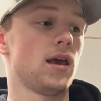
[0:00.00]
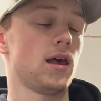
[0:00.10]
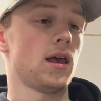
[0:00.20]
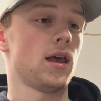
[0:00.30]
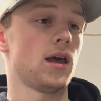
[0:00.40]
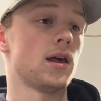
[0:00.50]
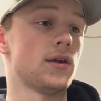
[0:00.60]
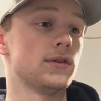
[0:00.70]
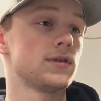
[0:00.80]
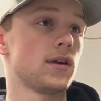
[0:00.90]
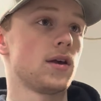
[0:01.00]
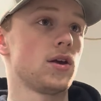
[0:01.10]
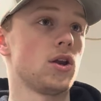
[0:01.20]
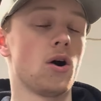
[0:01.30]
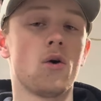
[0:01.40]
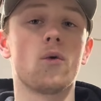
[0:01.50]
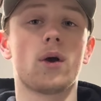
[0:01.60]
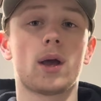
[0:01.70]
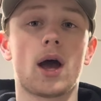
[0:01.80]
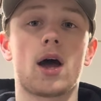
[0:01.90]
is you don't
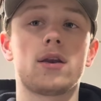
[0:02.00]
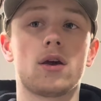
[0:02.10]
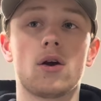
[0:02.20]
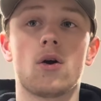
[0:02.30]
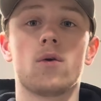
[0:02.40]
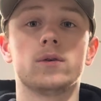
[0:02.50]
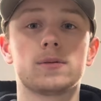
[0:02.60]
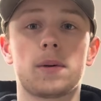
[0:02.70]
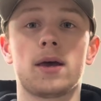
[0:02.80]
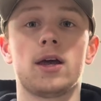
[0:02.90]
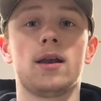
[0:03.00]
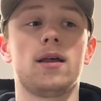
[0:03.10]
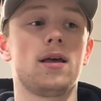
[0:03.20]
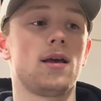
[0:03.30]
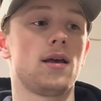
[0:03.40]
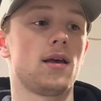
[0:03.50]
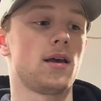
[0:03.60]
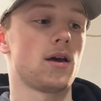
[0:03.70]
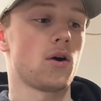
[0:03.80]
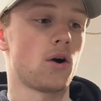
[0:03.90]
got to go and spend
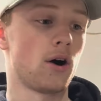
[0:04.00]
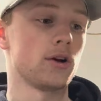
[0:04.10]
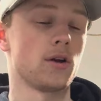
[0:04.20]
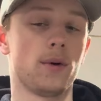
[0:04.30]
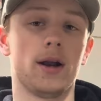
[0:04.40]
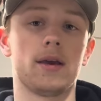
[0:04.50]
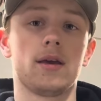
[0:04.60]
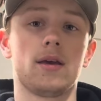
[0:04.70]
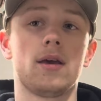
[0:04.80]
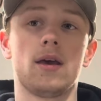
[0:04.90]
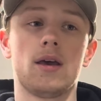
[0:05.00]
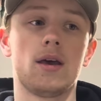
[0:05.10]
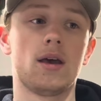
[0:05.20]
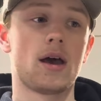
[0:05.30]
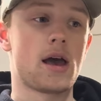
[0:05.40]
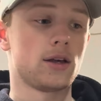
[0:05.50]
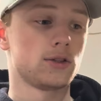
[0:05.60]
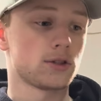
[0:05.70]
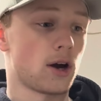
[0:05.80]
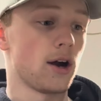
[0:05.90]
all your money.
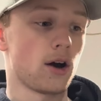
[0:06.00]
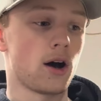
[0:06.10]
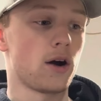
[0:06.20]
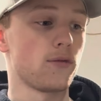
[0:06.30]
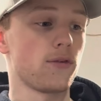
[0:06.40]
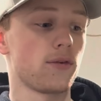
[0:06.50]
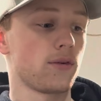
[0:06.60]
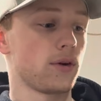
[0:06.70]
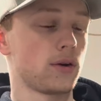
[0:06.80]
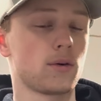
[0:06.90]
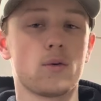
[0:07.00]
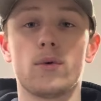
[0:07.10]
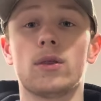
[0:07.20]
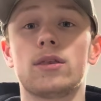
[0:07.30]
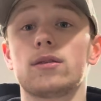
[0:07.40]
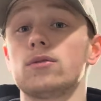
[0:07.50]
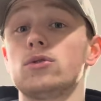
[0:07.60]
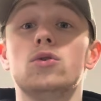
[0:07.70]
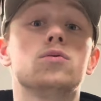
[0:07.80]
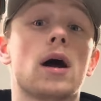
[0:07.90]
Start off with
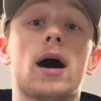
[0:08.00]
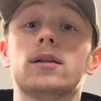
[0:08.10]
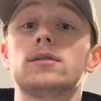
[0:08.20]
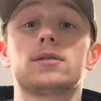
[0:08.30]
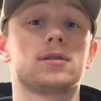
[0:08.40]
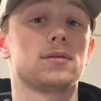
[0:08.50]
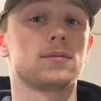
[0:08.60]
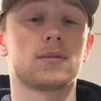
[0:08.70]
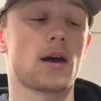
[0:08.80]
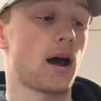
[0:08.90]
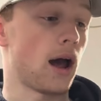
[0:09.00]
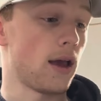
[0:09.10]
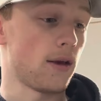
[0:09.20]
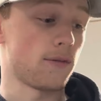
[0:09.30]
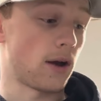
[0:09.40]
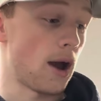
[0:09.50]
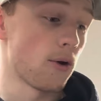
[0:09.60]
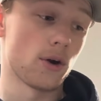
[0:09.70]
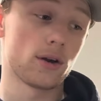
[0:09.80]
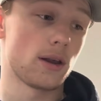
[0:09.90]
2 rods. If I
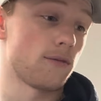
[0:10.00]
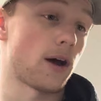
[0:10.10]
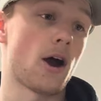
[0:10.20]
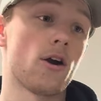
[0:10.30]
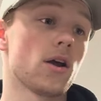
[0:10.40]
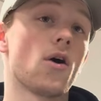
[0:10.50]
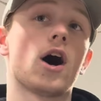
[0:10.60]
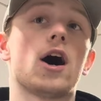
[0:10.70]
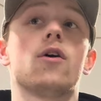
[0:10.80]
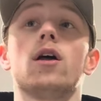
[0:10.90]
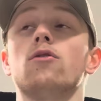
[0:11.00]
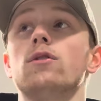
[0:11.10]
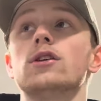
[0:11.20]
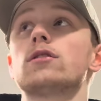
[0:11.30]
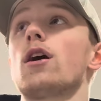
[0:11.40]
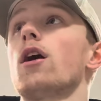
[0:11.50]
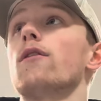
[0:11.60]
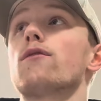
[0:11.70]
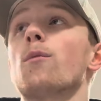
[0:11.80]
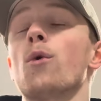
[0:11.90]
were to go out and
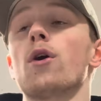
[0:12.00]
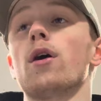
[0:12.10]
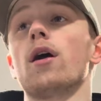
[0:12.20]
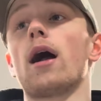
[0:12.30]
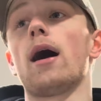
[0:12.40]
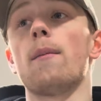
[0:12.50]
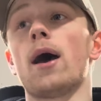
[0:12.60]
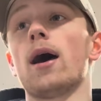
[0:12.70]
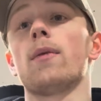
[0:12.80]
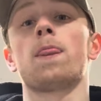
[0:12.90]
restart from where I'm at,